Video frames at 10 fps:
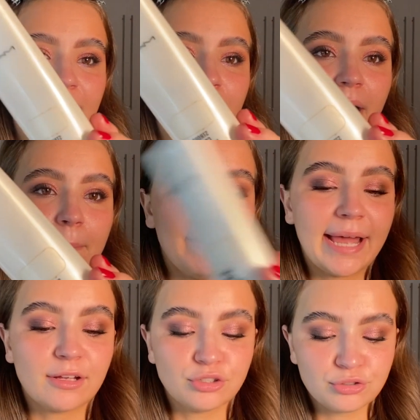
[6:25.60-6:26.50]
my
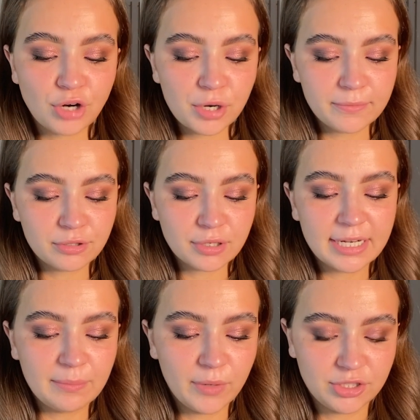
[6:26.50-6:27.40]
MAC Strobe
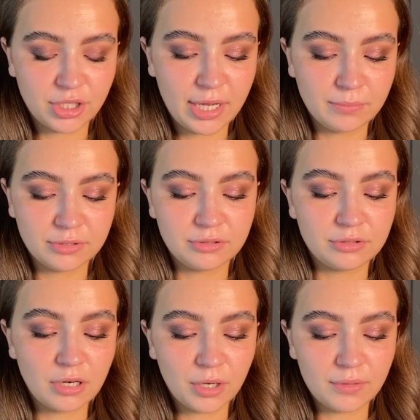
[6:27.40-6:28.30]
Cream, which I am
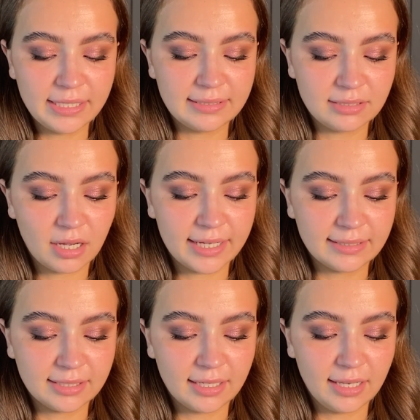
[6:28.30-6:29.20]
slowly starting
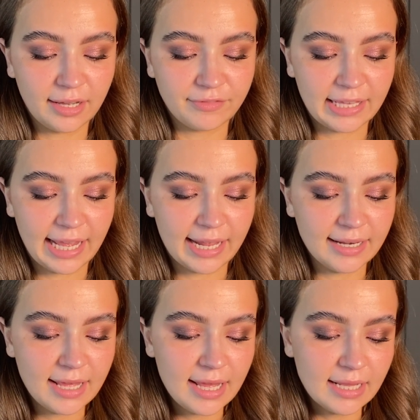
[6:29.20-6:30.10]
to love
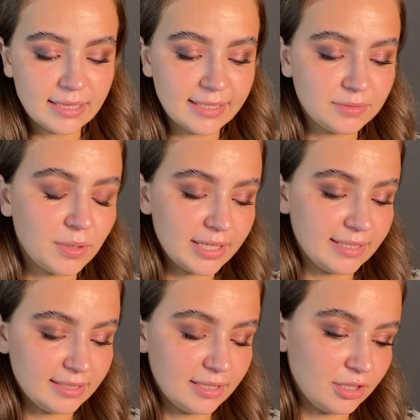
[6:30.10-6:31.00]
again. This one
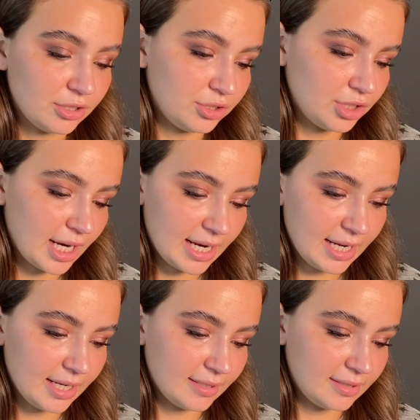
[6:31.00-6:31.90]
is in the
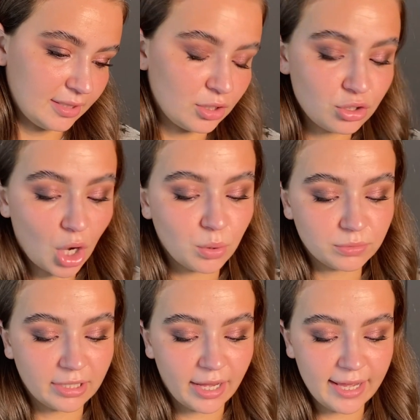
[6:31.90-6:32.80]
shade
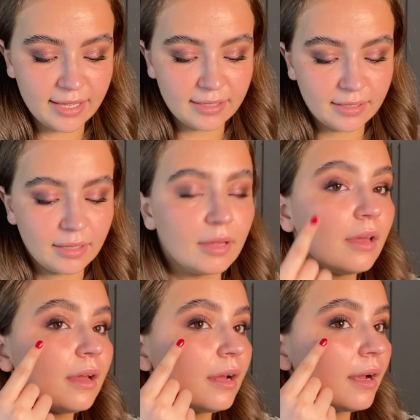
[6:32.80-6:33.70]
Gold Light.
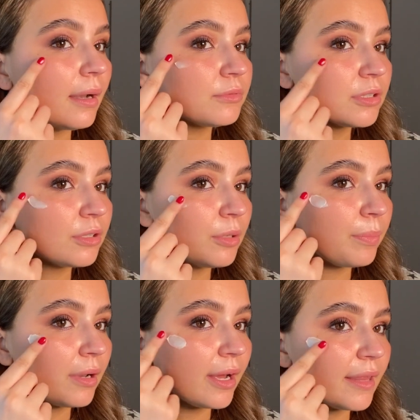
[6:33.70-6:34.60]
And I'm just going to
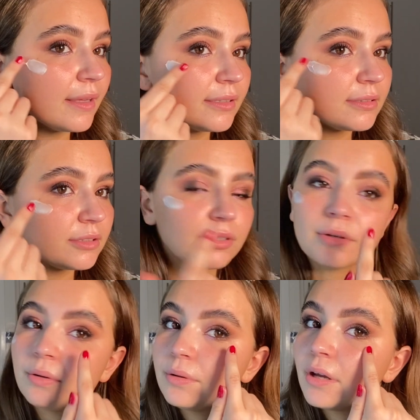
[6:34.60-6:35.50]
apply this
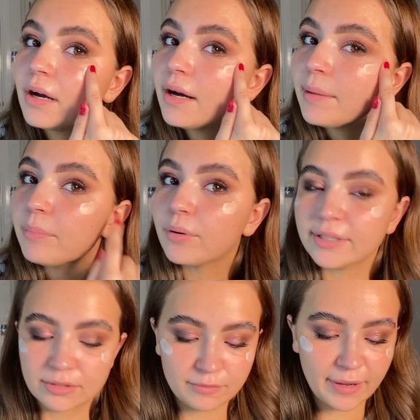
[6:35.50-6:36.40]
to the high
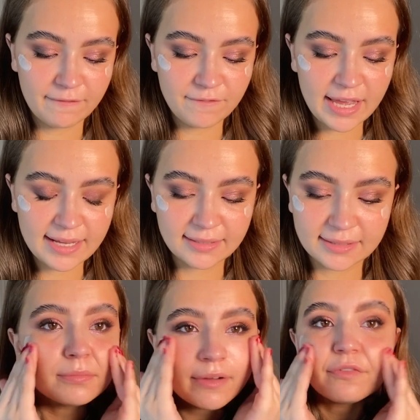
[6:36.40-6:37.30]
points of my
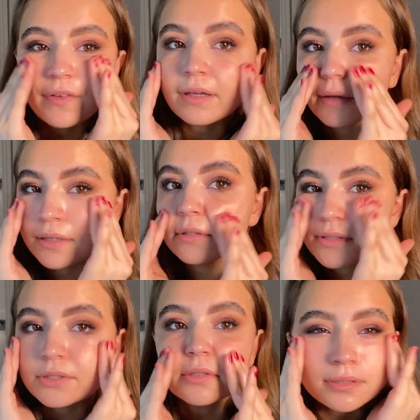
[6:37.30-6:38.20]
face. My fingers,
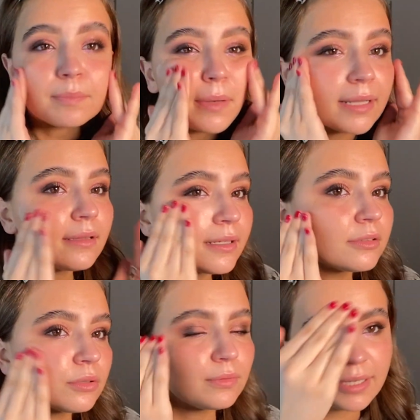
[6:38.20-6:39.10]
just to blend
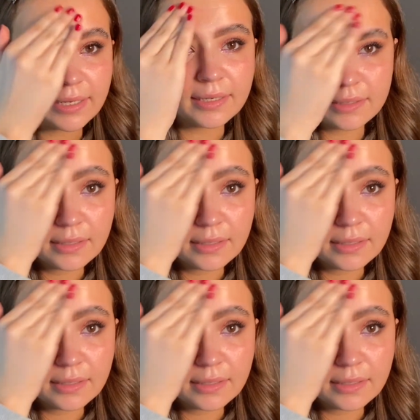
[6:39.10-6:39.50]
this all in.